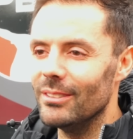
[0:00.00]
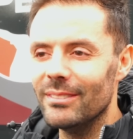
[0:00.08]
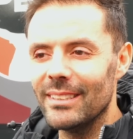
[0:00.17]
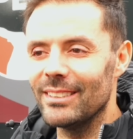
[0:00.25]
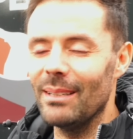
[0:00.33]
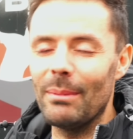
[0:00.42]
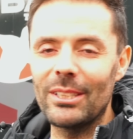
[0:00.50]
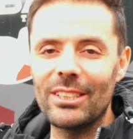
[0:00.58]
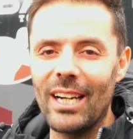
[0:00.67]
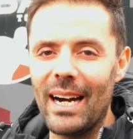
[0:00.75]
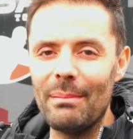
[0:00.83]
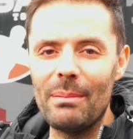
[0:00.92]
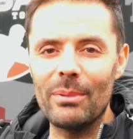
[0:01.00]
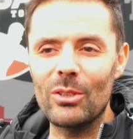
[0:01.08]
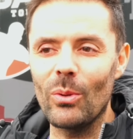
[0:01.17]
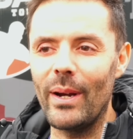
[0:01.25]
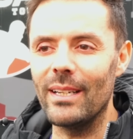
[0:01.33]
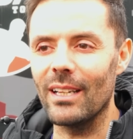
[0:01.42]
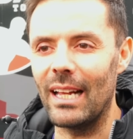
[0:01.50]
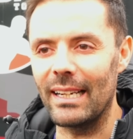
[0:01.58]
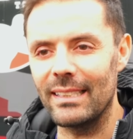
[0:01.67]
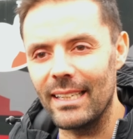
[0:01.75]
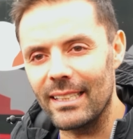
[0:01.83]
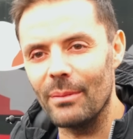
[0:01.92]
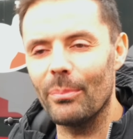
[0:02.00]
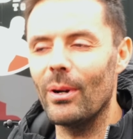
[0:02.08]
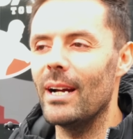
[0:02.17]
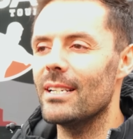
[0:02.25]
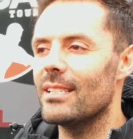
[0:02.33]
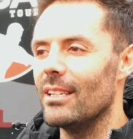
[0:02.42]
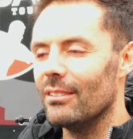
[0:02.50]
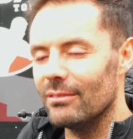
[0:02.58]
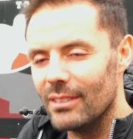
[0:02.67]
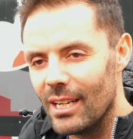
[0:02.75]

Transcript: There's not much time in between to like decompress and